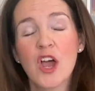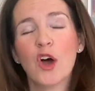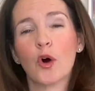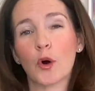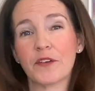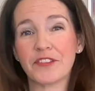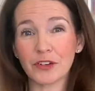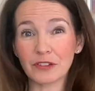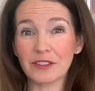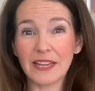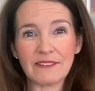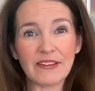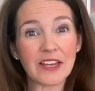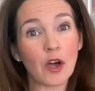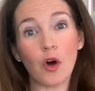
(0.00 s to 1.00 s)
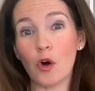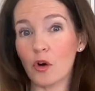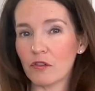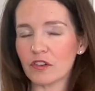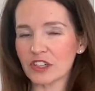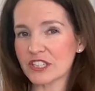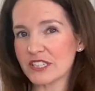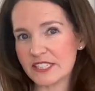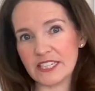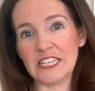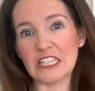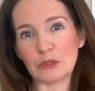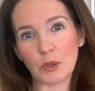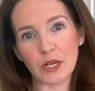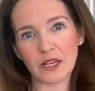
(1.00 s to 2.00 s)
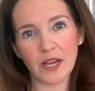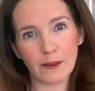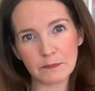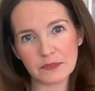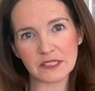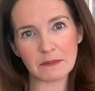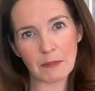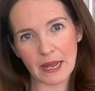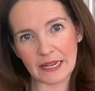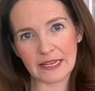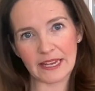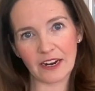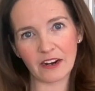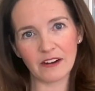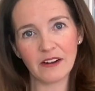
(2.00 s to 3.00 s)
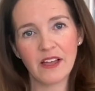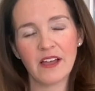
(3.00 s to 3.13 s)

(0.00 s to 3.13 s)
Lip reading: Or if you're living overseas when it comes to Medicare,